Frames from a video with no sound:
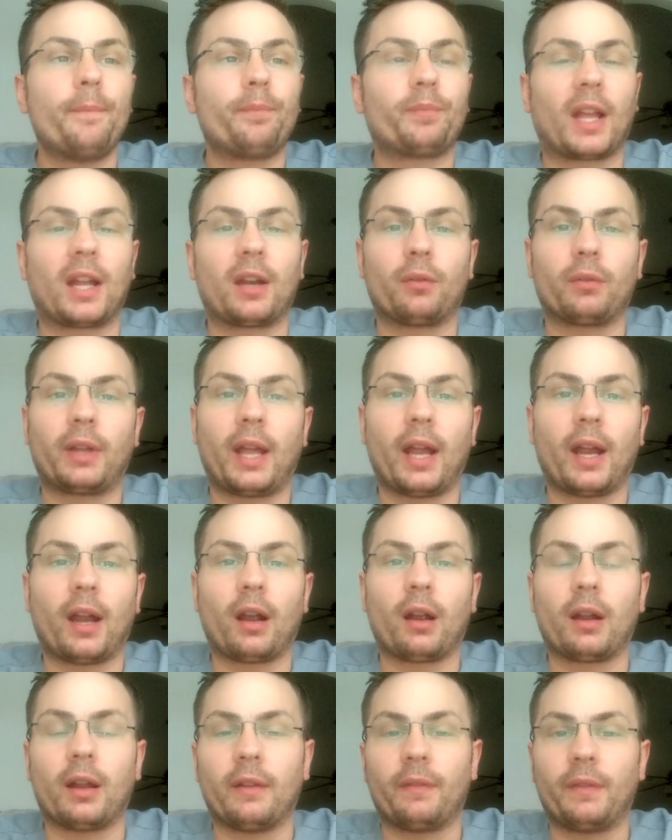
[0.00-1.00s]
I don't
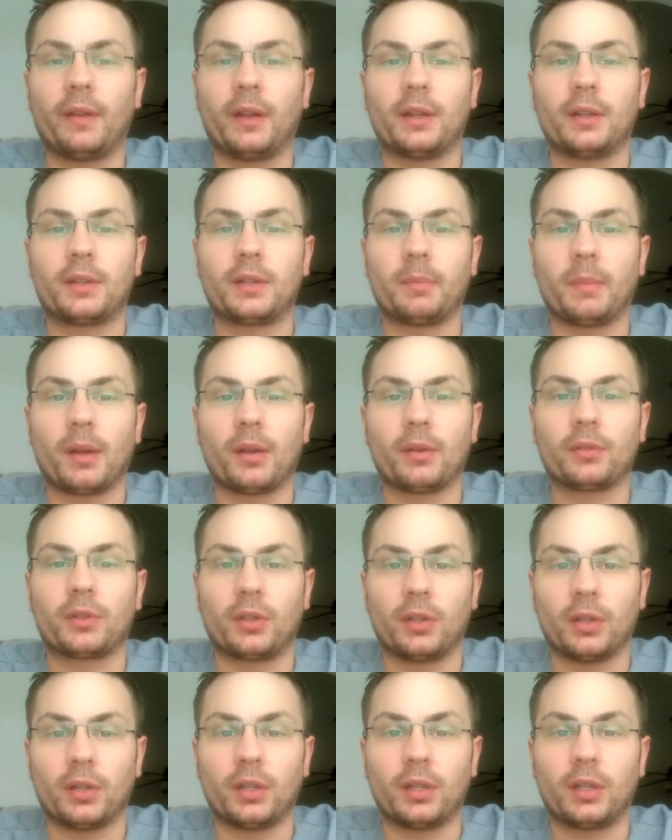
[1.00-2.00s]
care if it smells
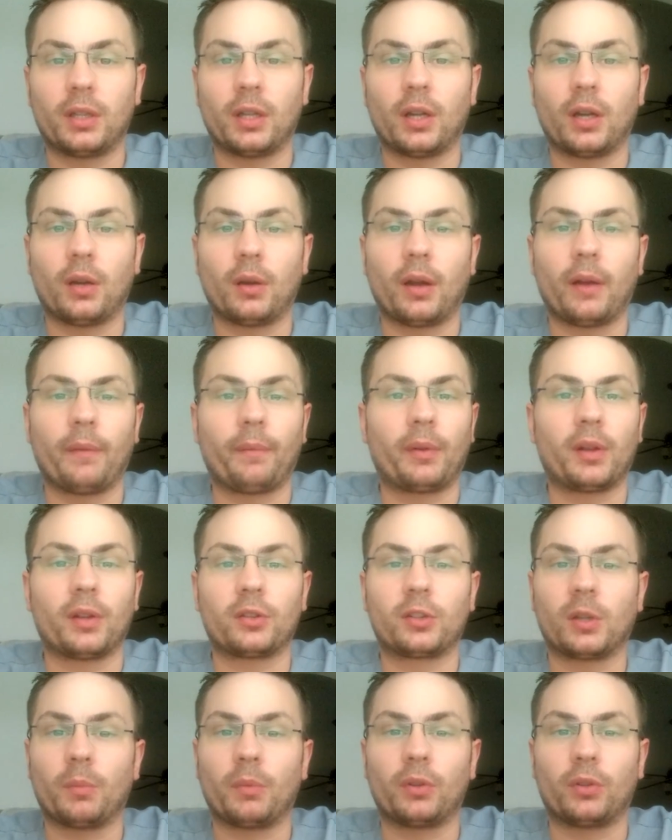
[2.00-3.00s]
good because
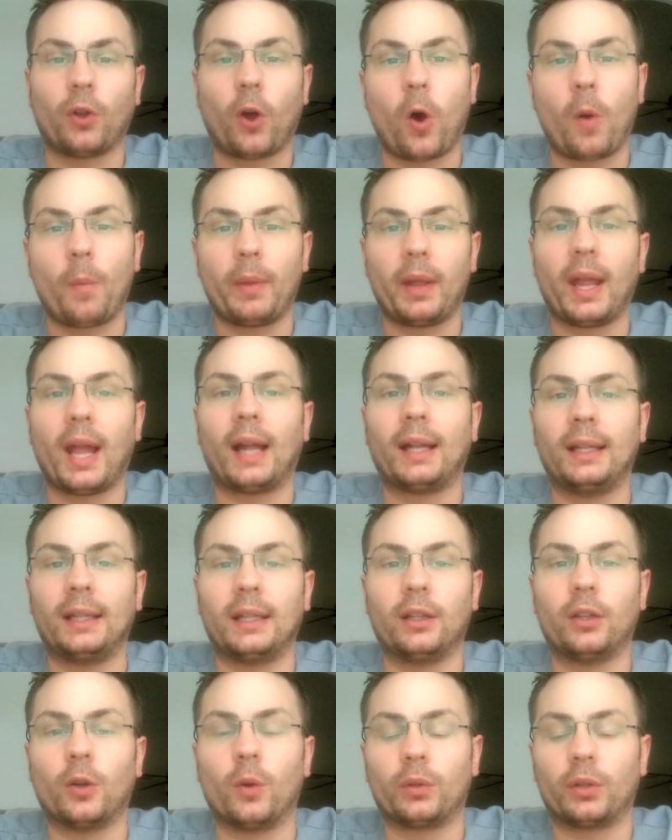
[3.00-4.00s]
someone told me. I need to
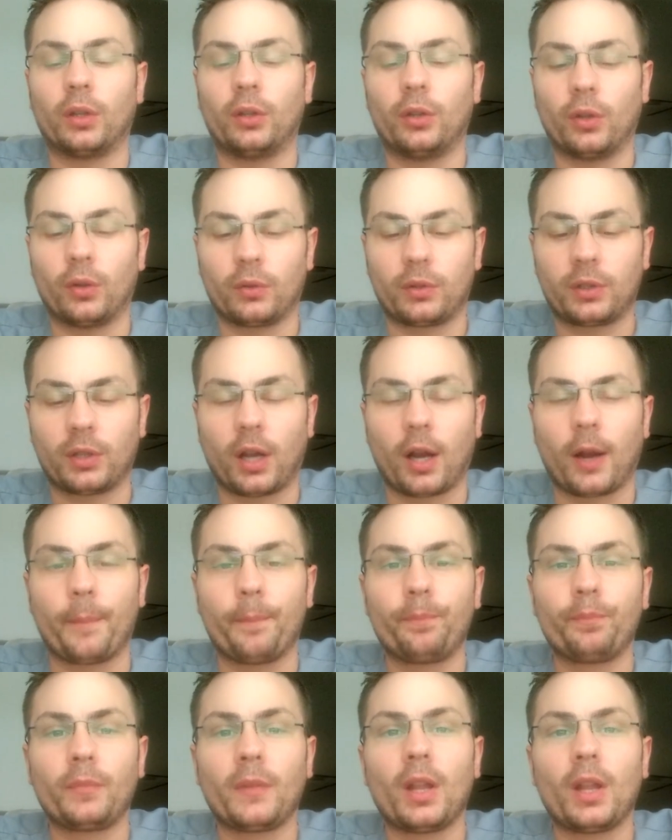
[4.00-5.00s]
know what the notes are.
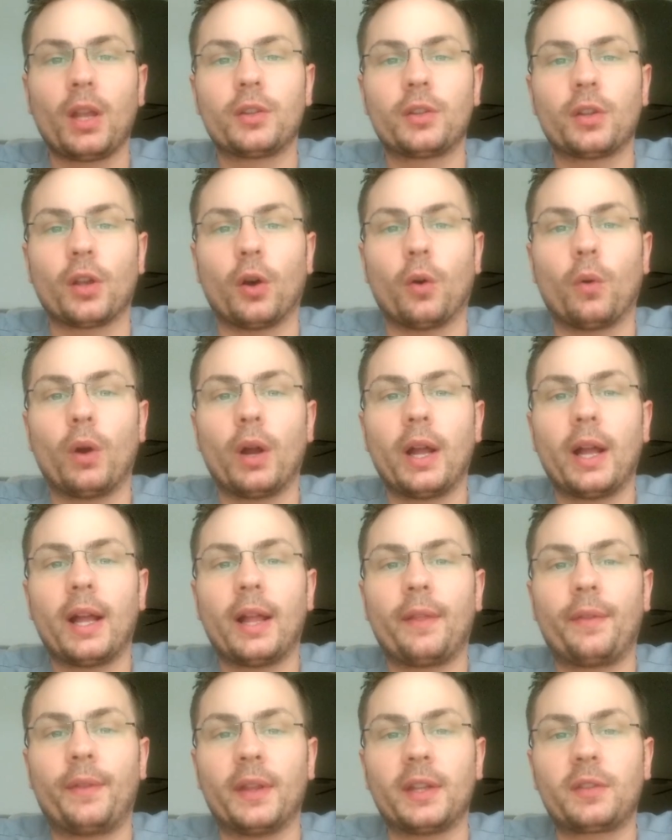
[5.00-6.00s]
So
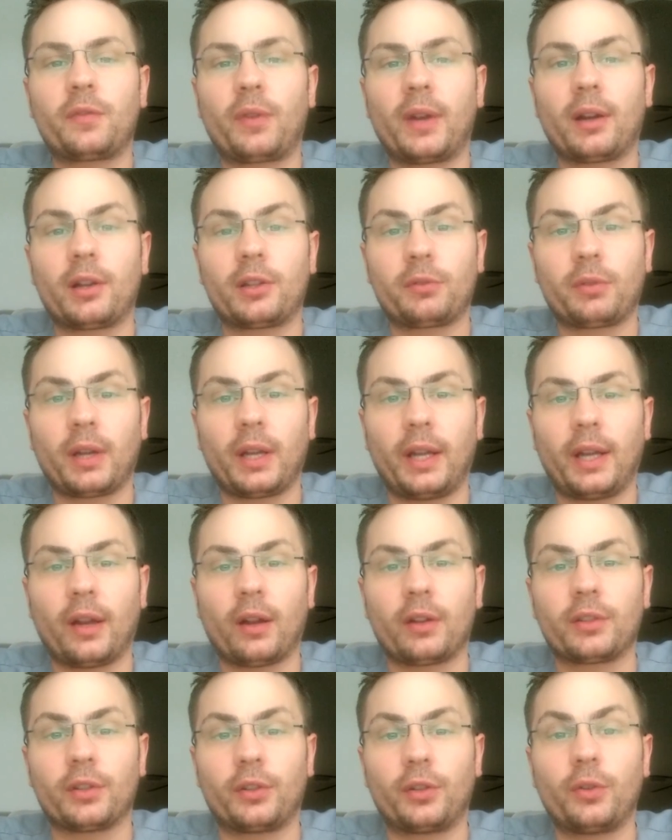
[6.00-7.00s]
this fragrance right here
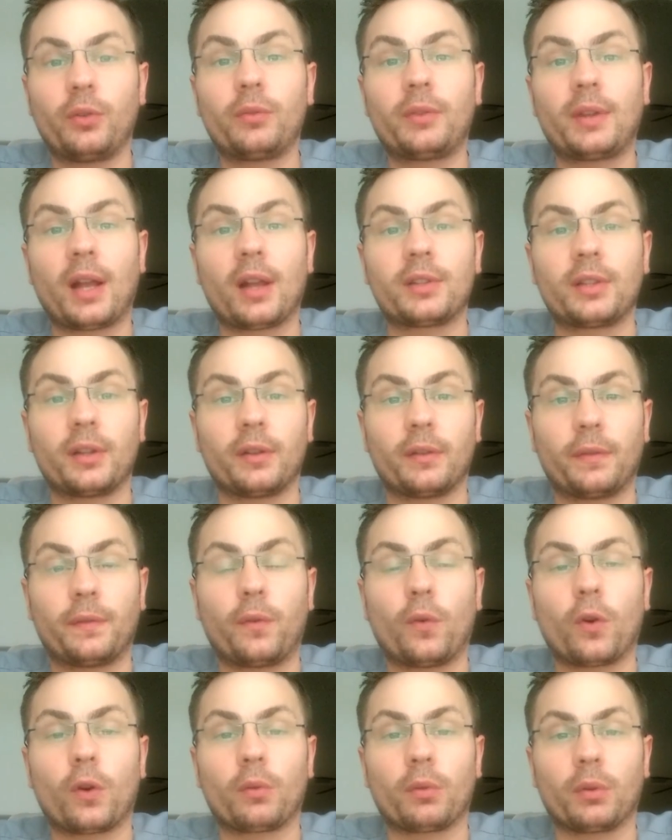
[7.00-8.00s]
is a
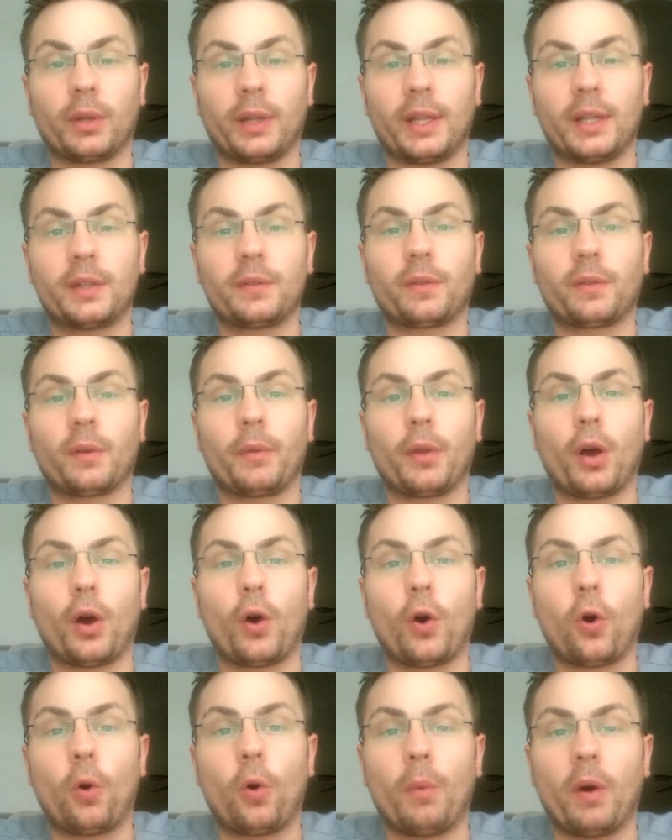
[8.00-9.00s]
2004 release from the
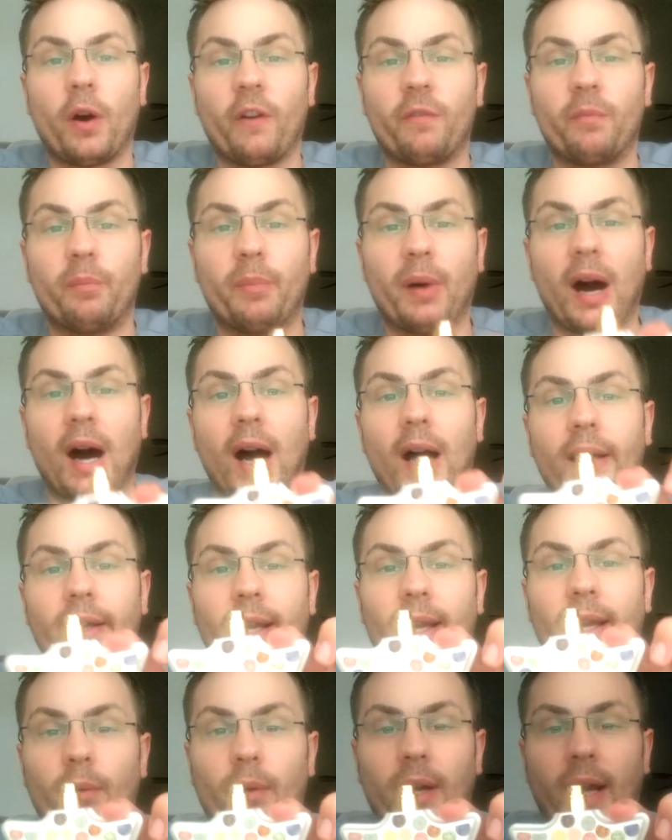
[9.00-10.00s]
home of Bond,
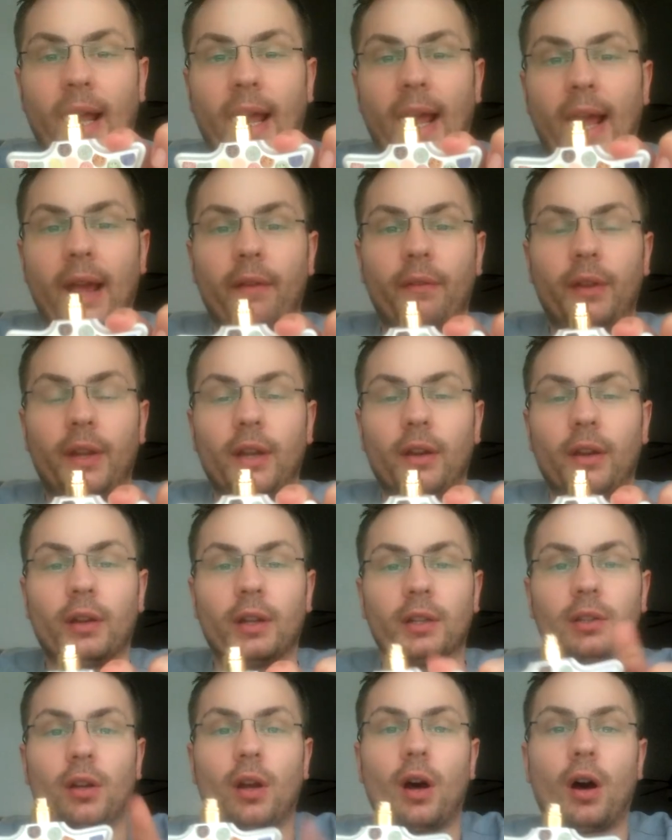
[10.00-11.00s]
and what I have here
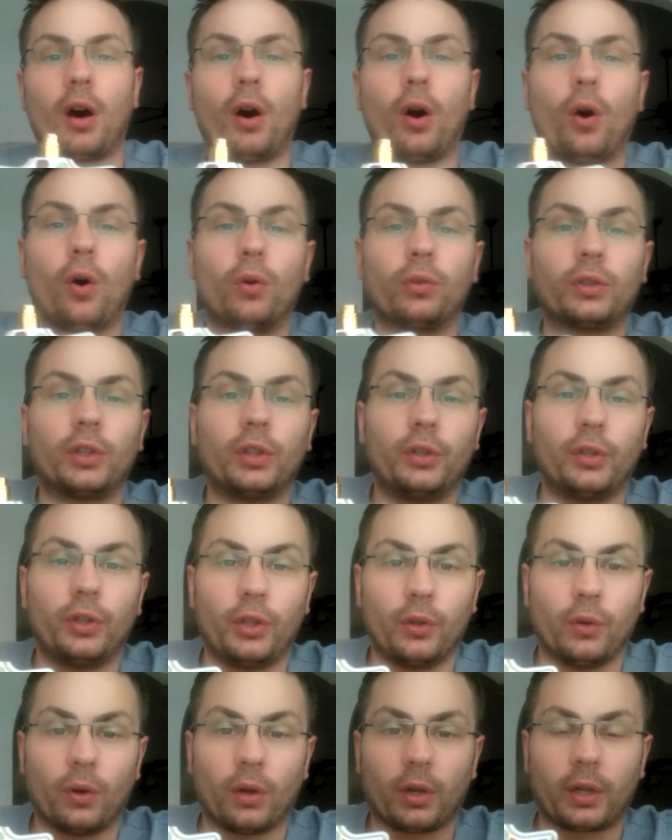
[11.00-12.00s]
is called Eau de New
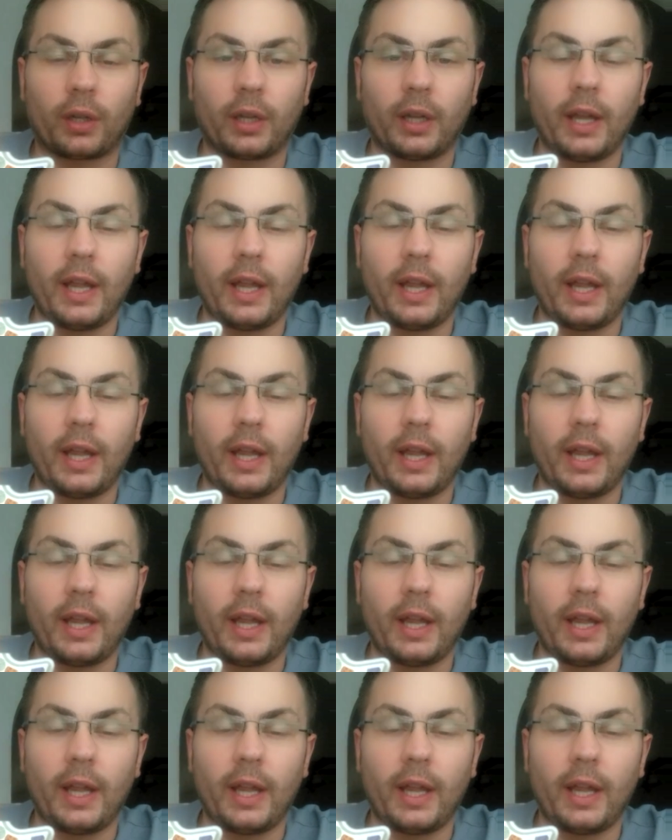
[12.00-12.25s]
York,